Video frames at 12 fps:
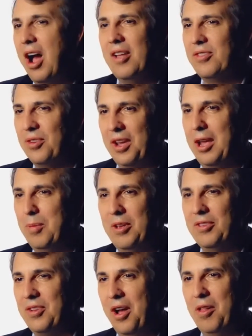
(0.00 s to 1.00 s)
console
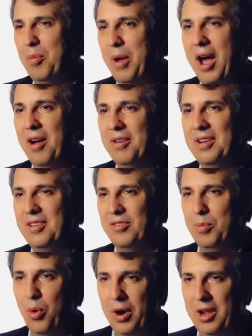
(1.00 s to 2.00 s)
gaming is all about.
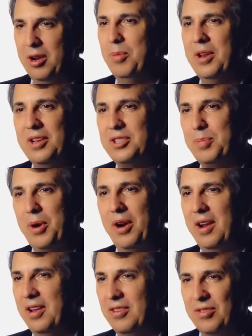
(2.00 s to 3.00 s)
It's a more intimate
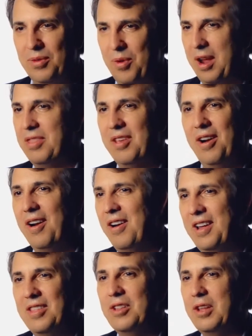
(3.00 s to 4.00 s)
experience right there
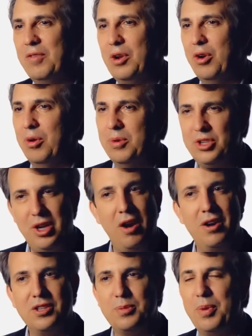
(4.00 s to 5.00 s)
in the living room, a
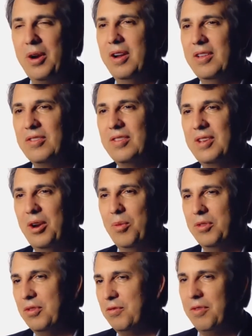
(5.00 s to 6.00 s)
shared experience,
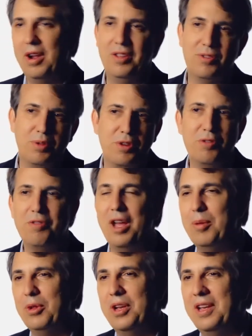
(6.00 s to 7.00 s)
with your friends, with your
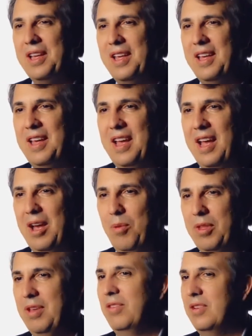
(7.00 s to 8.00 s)
family. And
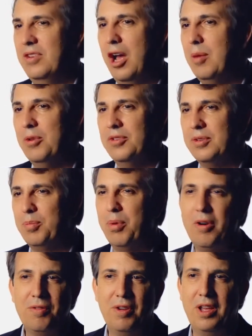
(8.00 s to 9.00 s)
we think that Diablo is a
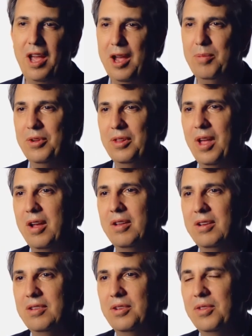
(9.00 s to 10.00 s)
perfect game to allow
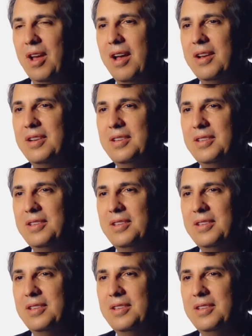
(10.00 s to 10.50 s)
you to do that.